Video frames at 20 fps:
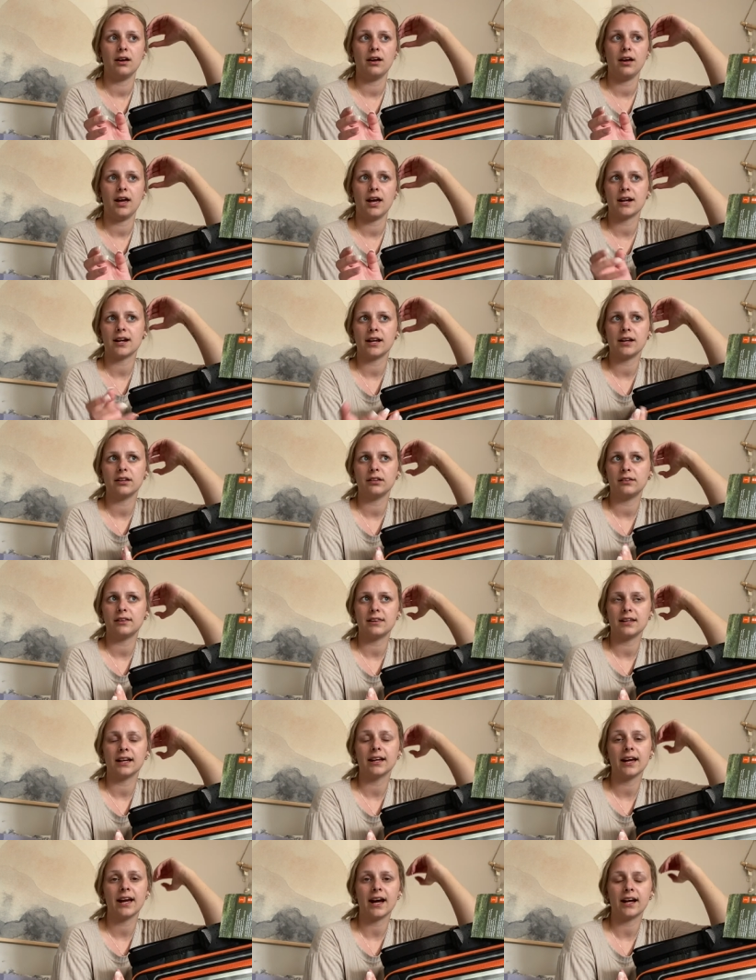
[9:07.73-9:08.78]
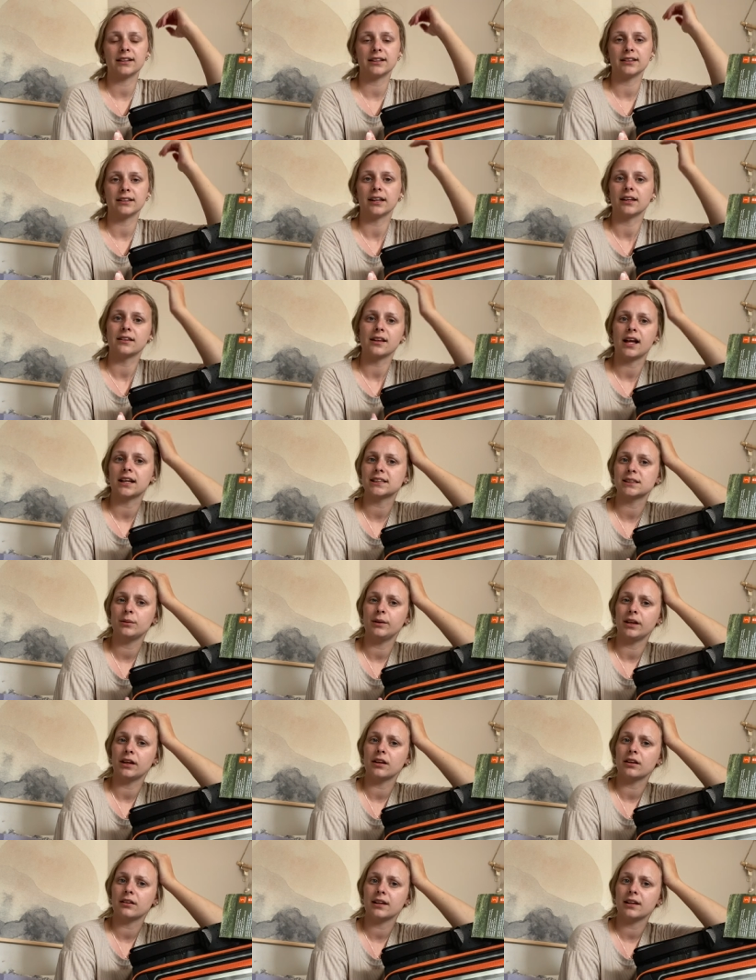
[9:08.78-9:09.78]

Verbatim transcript: And I think I had it like last week.